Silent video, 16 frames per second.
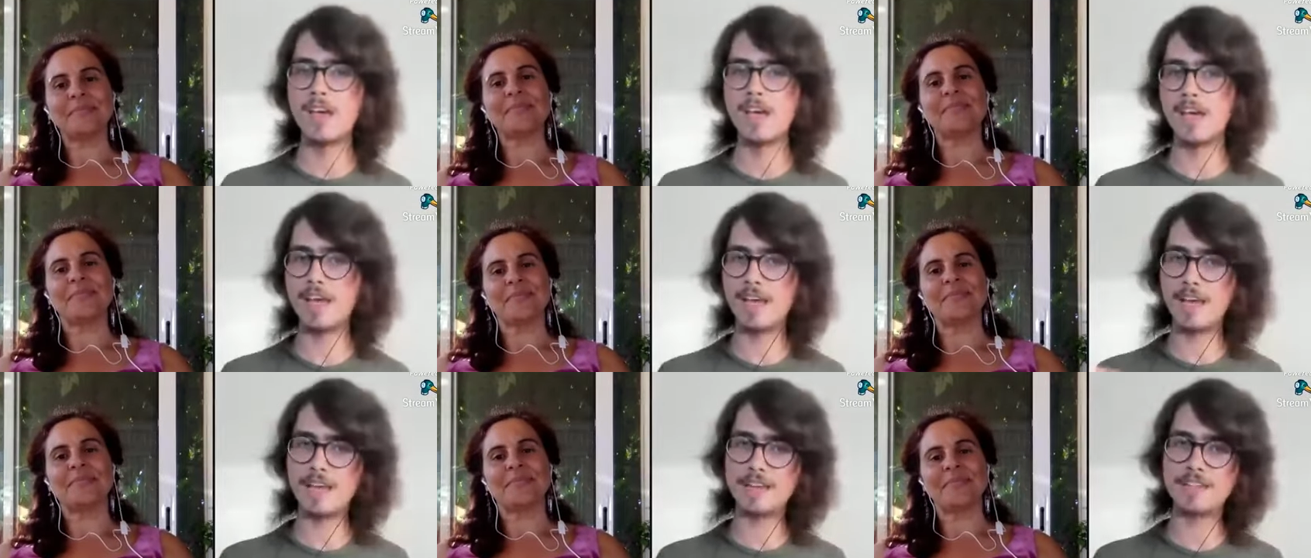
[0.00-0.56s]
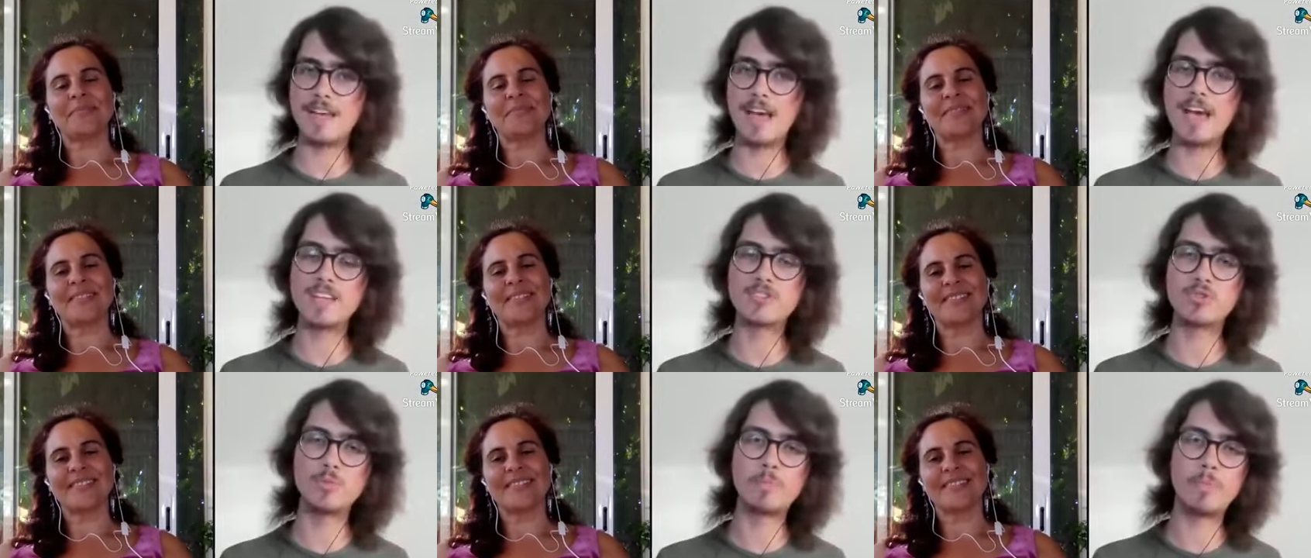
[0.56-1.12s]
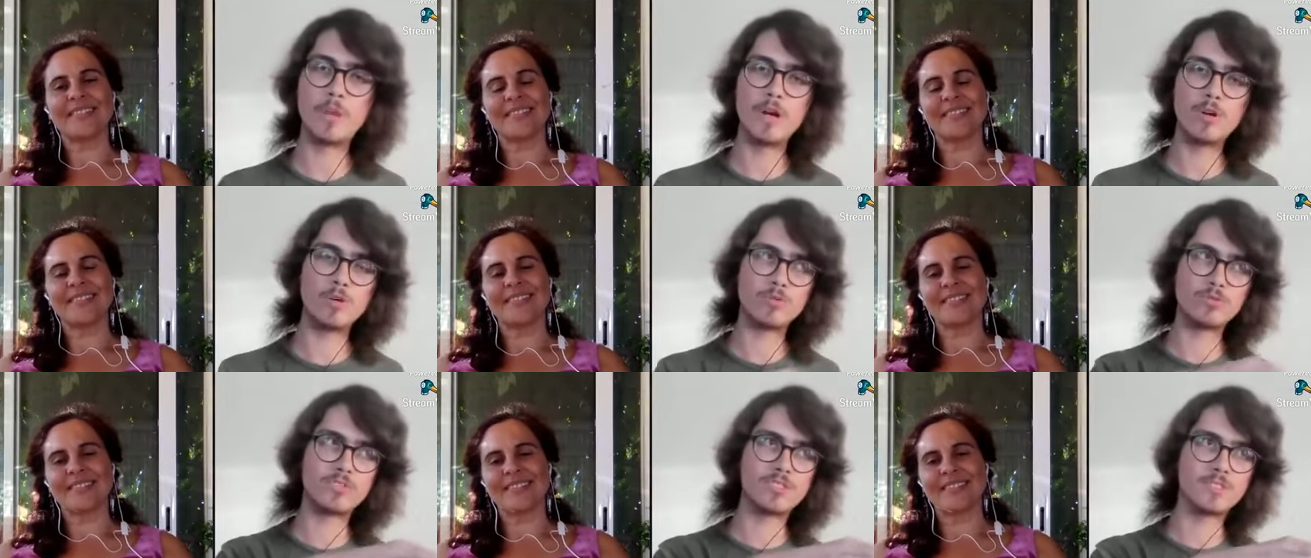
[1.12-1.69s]
Speaker 1: And I
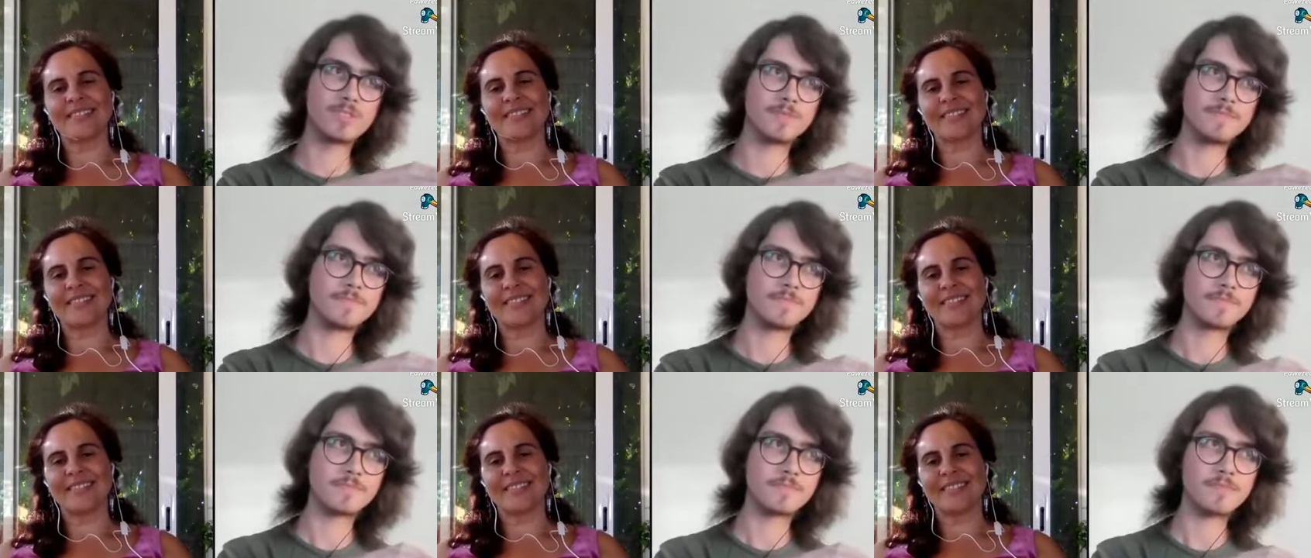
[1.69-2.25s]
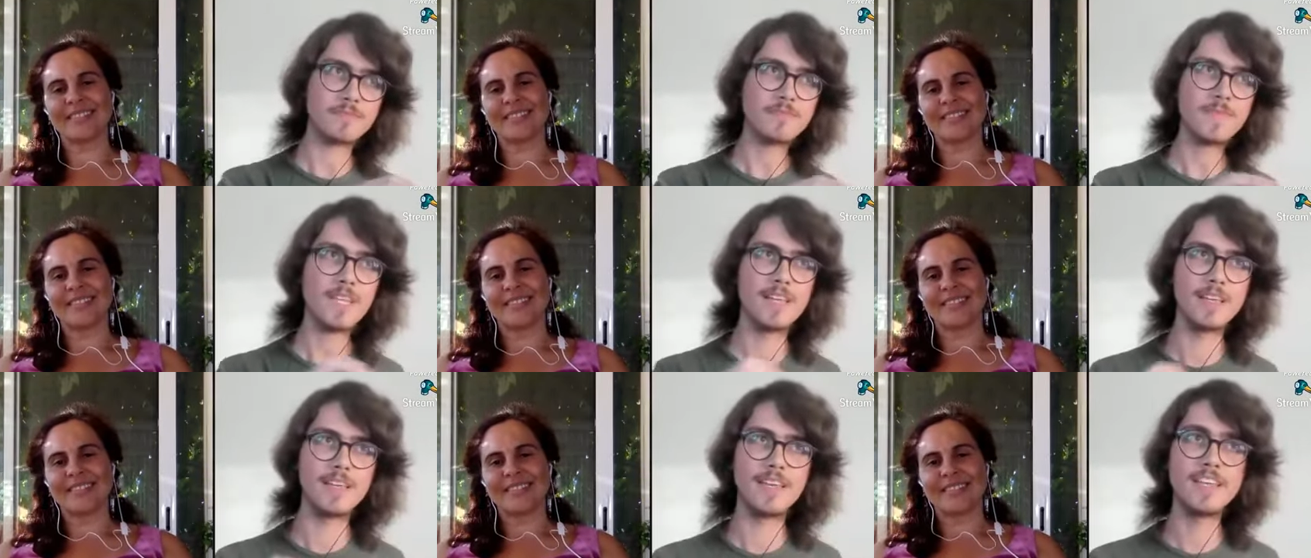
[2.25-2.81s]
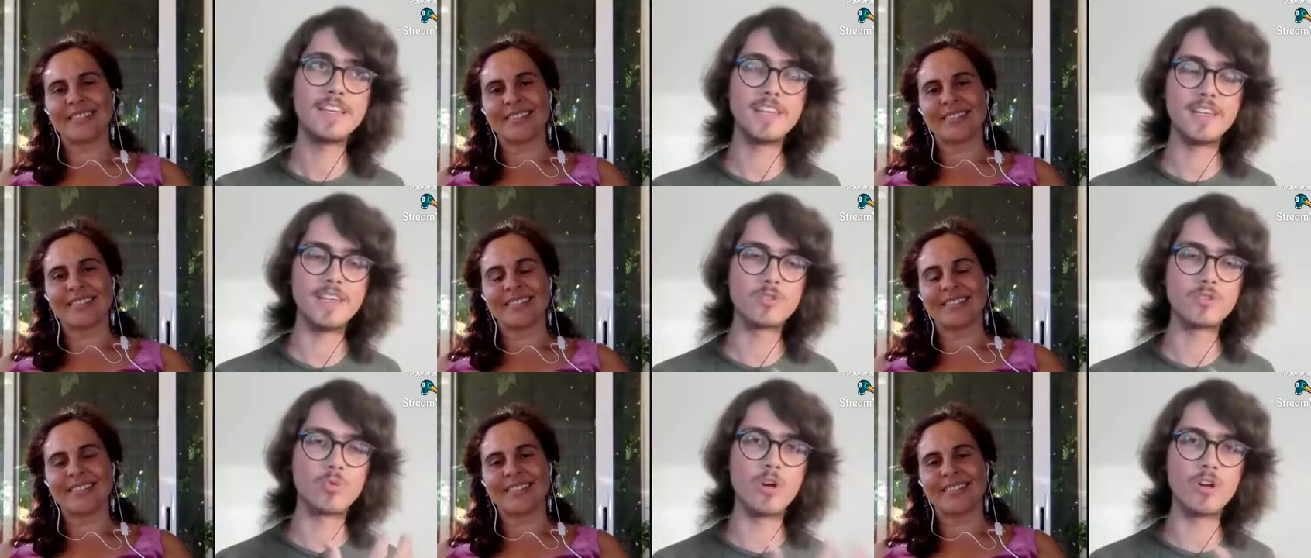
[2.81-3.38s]
suppose
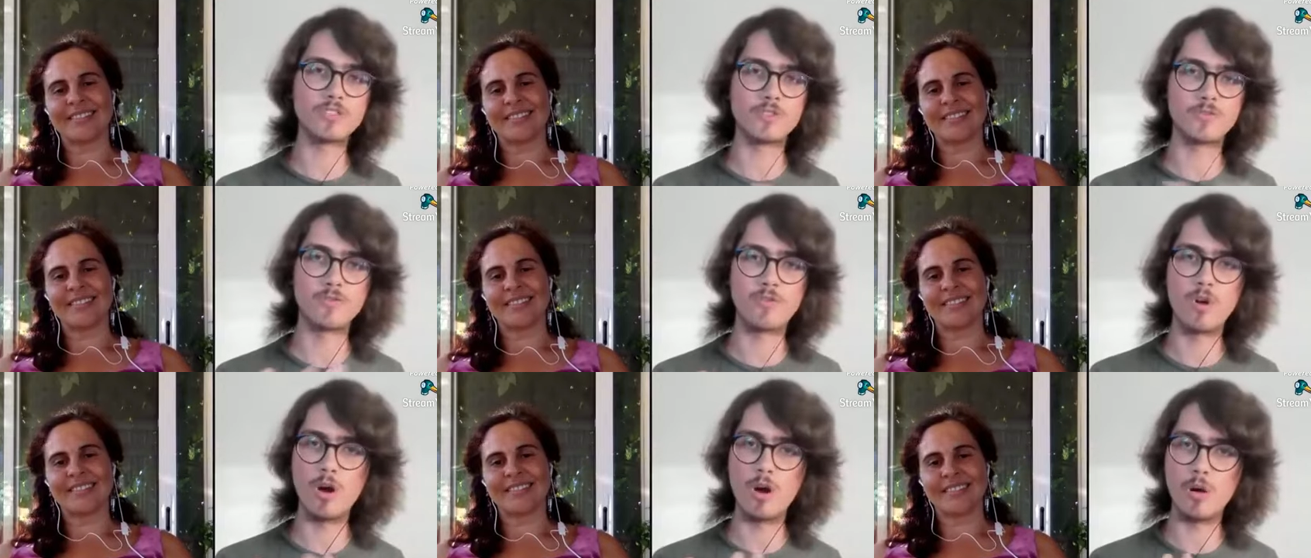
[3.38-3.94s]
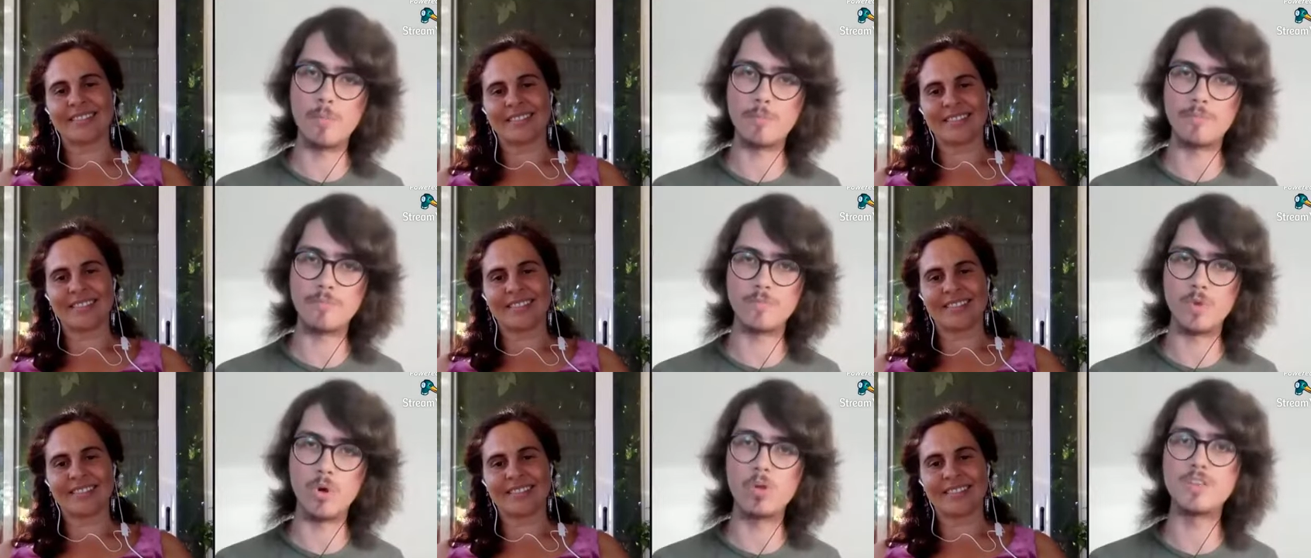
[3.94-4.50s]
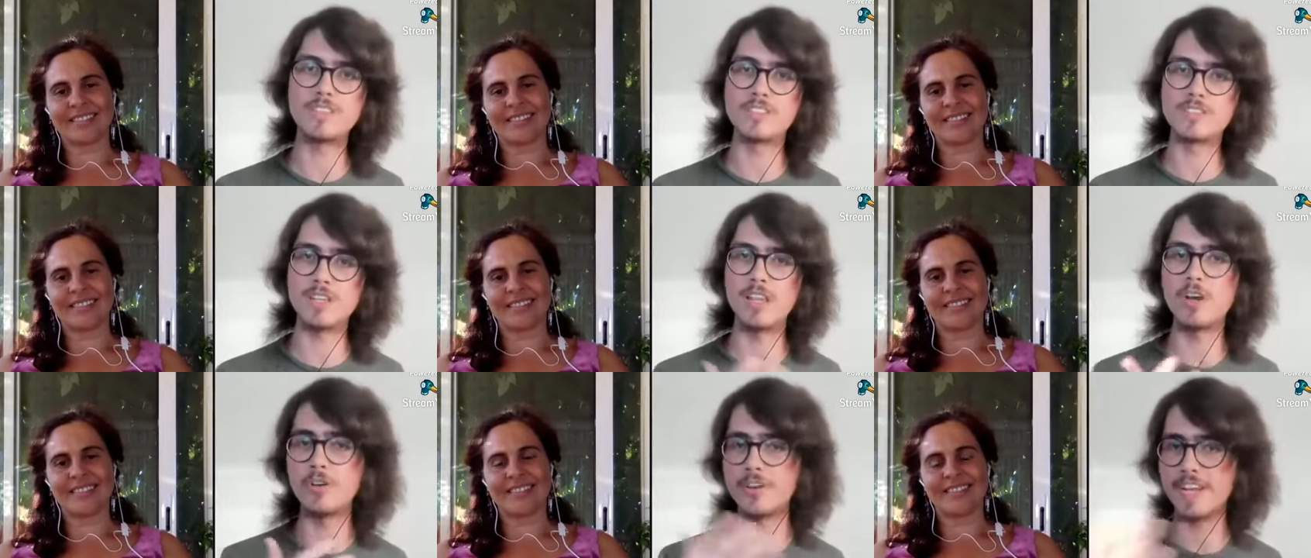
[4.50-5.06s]
it was from all this
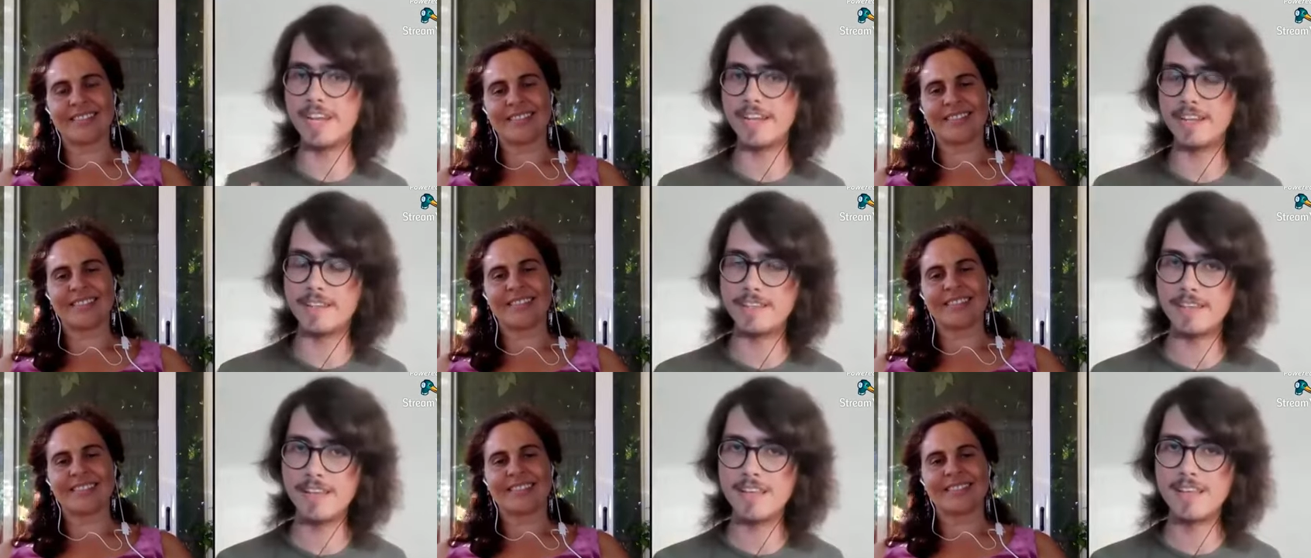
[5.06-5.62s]
learning